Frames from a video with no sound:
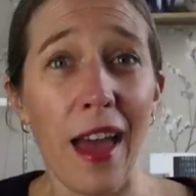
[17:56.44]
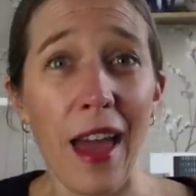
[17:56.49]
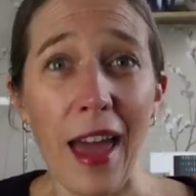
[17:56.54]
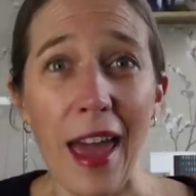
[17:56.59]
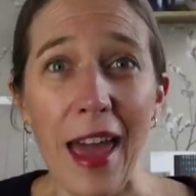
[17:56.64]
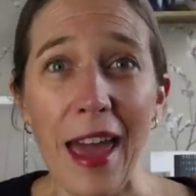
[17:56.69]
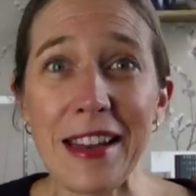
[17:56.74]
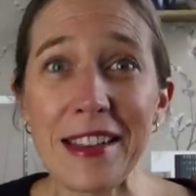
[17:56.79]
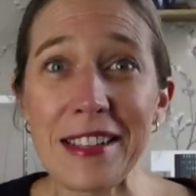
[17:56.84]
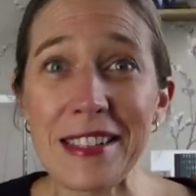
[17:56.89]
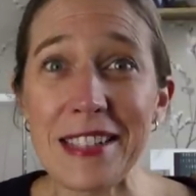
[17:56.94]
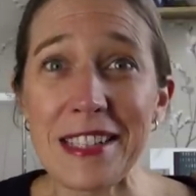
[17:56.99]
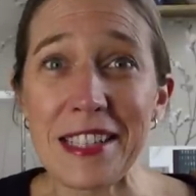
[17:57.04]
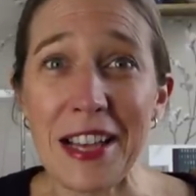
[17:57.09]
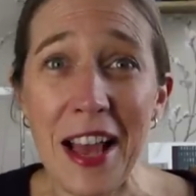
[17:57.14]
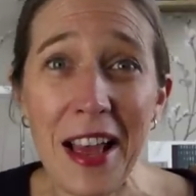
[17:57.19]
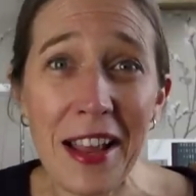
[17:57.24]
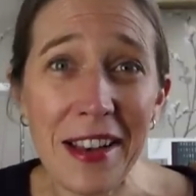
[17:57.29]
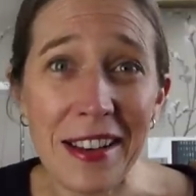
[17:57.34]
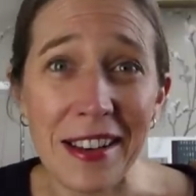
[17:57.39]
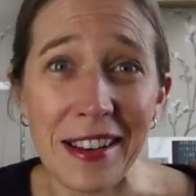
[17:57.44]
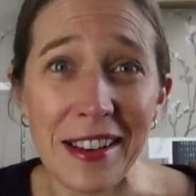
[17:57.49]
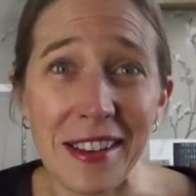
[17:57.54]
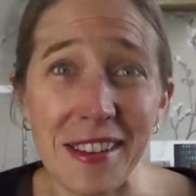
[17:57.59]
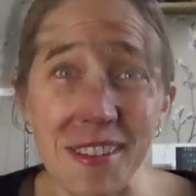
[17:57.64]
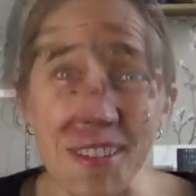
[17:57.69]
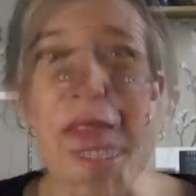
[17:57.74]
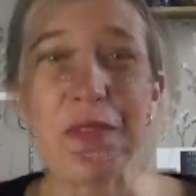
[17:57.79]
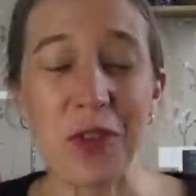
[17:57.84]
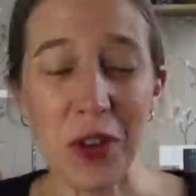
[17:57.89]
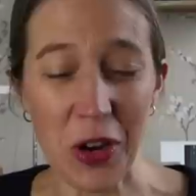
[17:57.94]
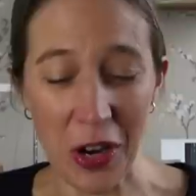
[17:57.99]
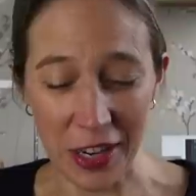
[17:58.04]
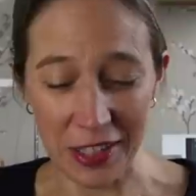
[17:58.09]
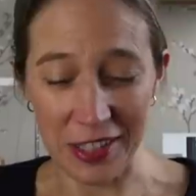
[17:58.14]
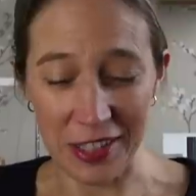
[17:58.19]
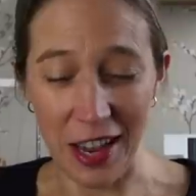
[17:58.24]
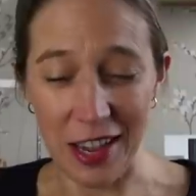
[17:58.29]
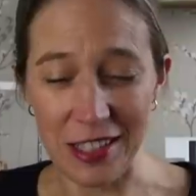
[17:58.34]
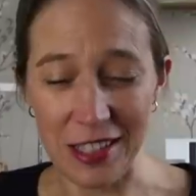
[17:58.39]
and it's done. Very
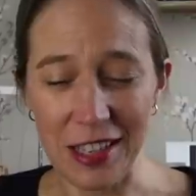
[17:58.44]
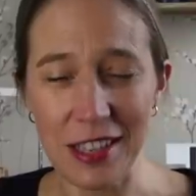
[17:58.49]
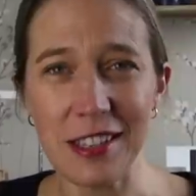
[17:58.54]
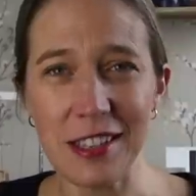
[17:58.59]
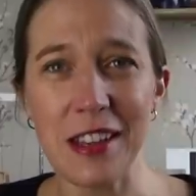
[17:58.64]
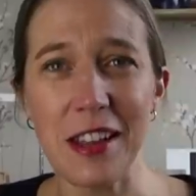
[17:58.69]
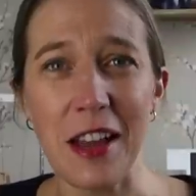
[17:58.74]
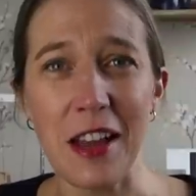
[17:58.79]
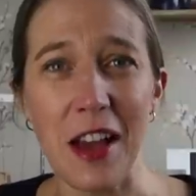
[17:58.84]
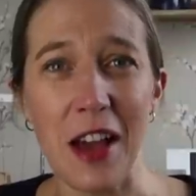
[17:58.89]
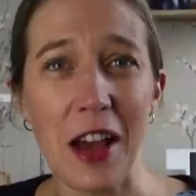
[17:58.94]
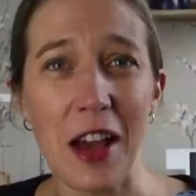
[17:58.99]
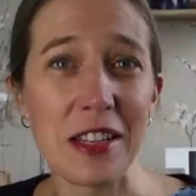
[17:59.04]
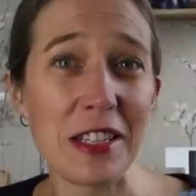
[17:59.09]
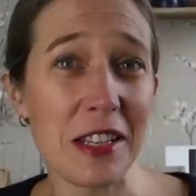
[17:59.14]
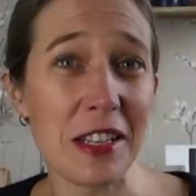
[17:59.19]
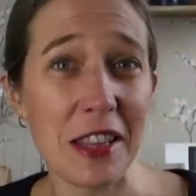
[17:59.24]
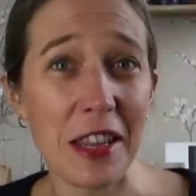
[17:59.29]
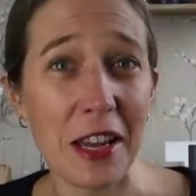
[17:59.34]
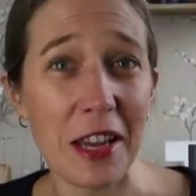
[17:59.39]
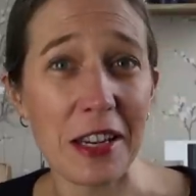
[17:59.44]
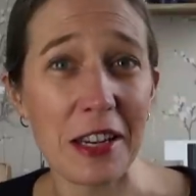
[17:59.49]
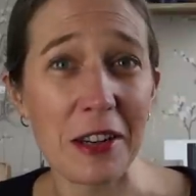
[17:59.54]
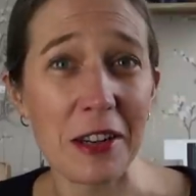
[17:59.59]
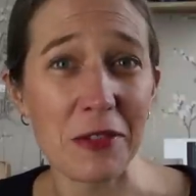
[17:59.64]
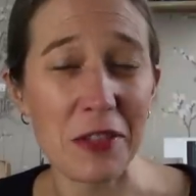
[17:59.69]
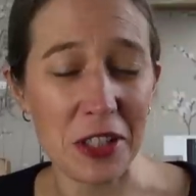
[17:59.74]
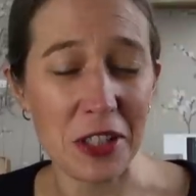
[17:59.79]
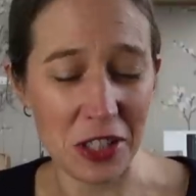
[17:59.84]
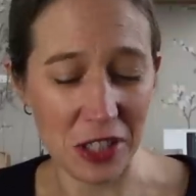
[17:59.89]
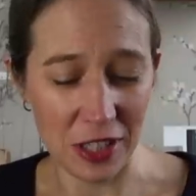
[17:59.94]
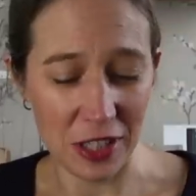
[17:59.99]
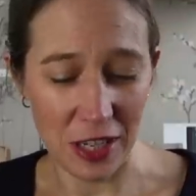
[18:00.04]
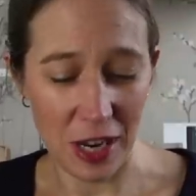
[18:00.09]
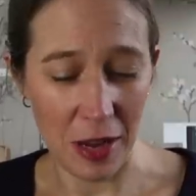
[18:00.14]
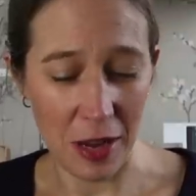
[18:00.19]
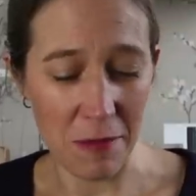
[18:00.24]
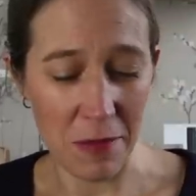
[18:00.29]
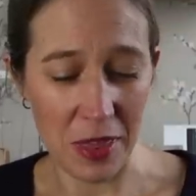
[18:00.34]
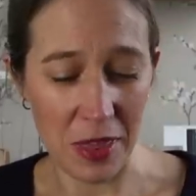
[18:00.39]
excited. I didn't think I'd get it finished in
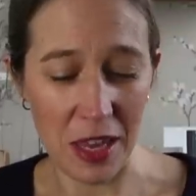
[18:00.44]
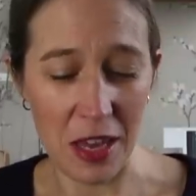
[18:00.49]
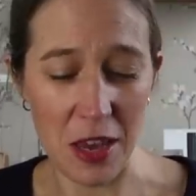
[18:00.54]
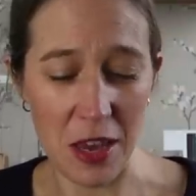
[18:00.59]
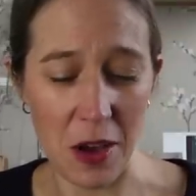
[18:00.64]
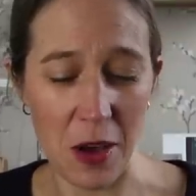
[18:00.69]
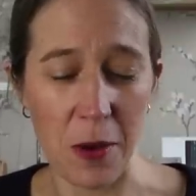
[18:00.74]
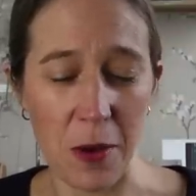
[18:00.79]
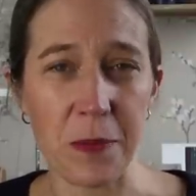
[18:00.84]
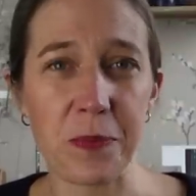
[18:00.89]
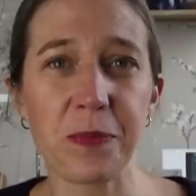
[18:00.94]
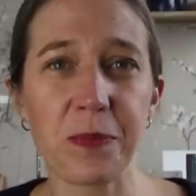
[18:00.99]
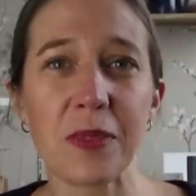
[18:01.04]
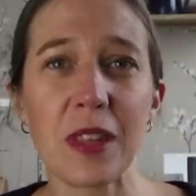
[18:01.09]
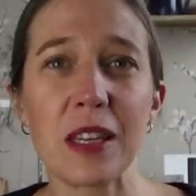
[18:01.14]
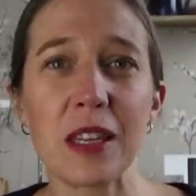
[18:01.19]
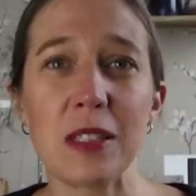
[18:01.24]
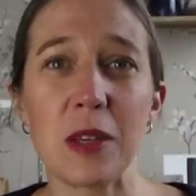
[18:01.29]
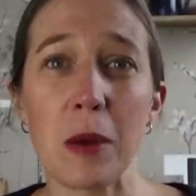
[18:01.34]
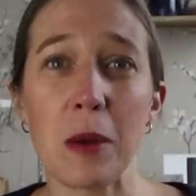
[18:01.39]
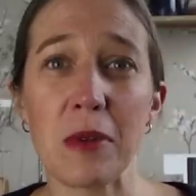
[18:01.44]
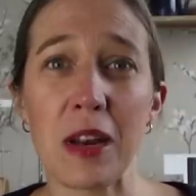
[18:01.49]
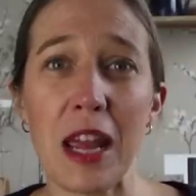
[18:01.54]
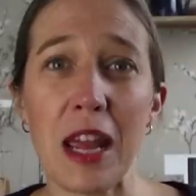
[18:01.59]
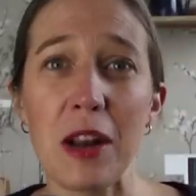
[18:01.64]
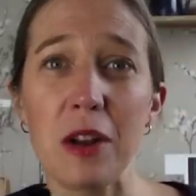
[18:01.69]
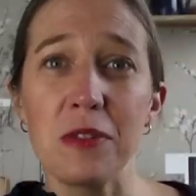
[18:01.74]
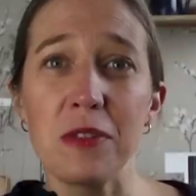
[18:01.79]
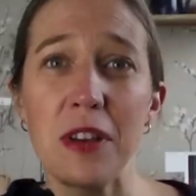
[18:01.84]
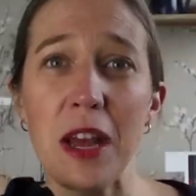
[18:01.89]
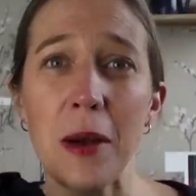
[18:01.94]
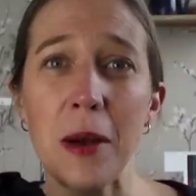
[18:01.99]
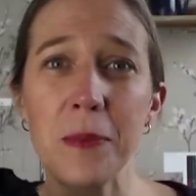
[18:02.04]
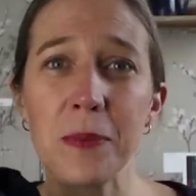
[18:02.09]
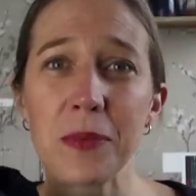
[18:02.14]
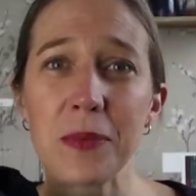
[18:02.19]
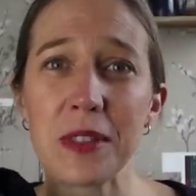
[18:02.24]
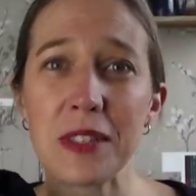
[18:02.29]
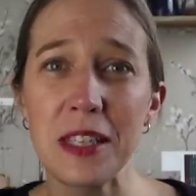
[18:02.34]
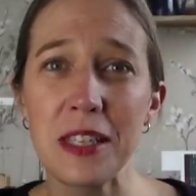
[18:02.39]
time, but there you go. So I'm going to head off now,
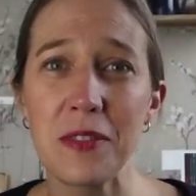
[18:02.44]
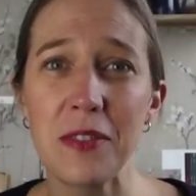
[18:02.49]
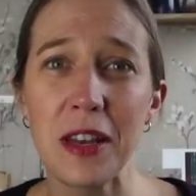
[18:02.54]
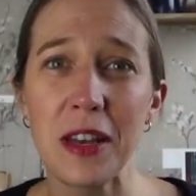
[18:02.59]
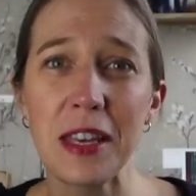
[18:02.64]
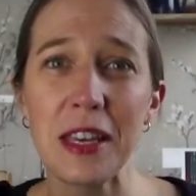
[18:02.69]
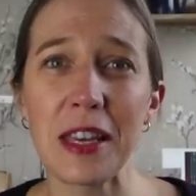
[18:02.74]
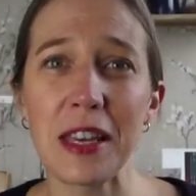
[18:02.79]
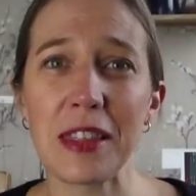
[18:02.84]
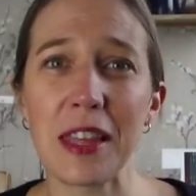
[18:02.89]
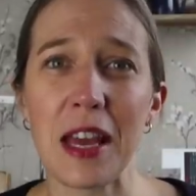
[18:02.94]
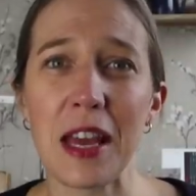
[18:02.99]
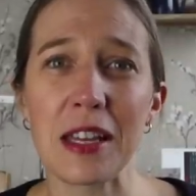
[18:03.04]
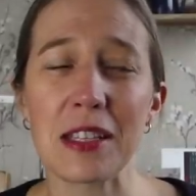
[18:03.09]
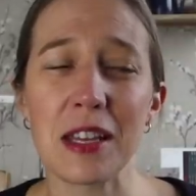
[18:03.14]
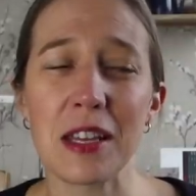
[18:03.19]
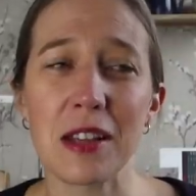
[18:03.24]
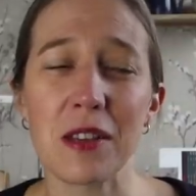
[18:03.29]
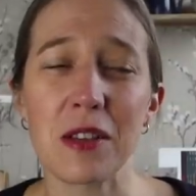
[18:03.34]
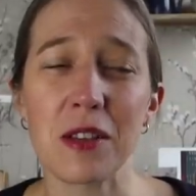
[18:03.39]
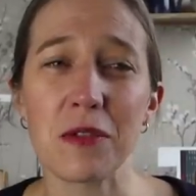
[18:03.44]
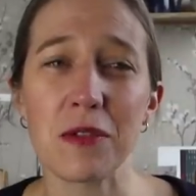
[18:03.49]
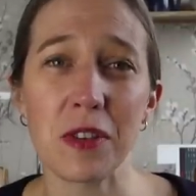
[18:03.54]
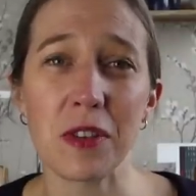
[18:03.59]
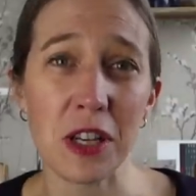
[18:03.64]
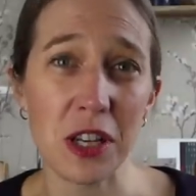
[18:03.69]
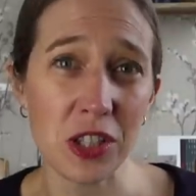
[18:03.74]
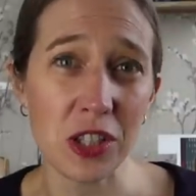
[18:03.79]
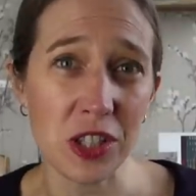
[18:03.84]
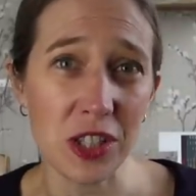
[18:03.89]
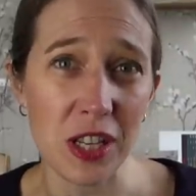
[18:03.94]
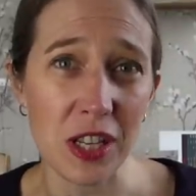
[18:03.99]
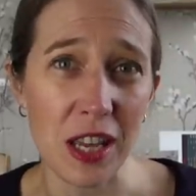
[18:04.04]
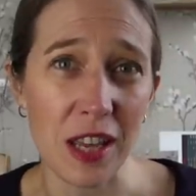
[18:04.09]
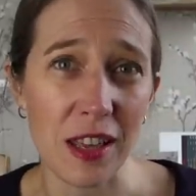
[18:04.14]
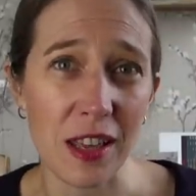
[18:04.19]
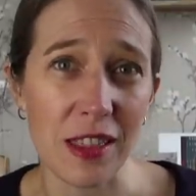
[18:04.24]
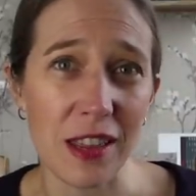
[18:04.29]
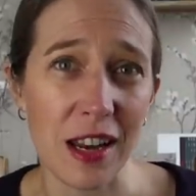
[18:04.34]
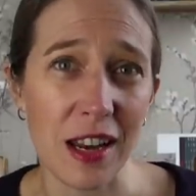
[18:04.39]
see if I can get that finished
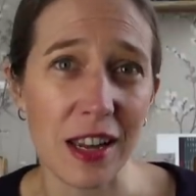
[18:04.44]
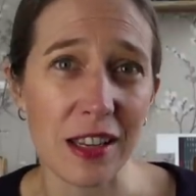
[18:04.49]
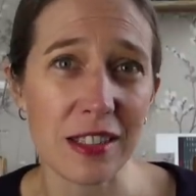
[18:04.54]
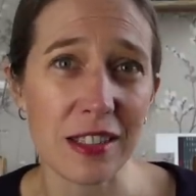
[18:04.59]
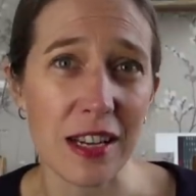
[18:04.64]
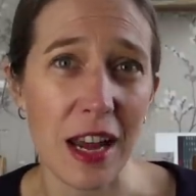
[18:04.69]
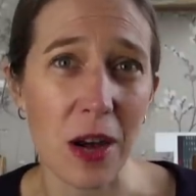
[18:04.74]
in the next